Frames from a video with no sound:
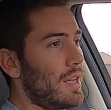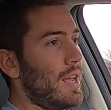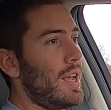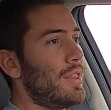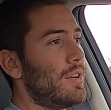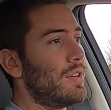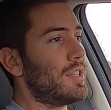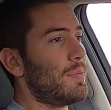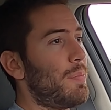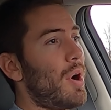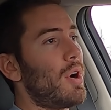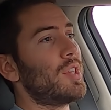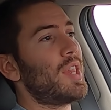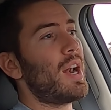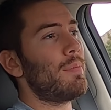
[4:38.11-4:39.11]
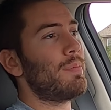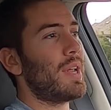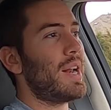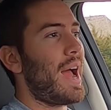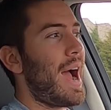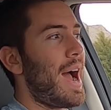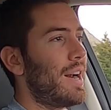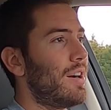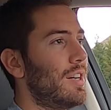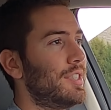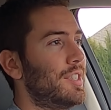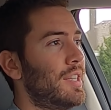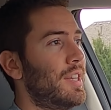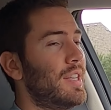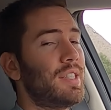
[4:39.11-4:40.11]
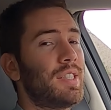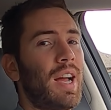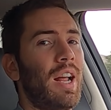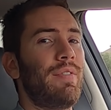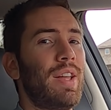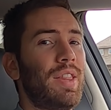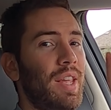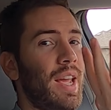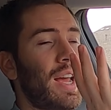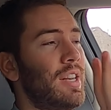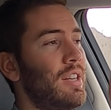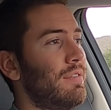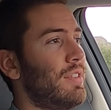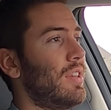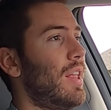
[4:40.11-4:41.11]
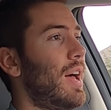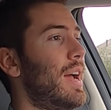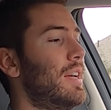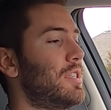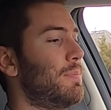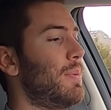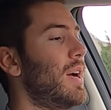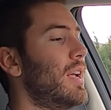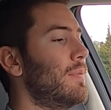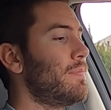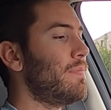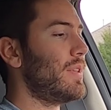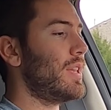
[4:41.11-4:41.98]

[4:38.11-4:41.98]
And there's a part that I'm going to add on to this kind of at the end of the likes, but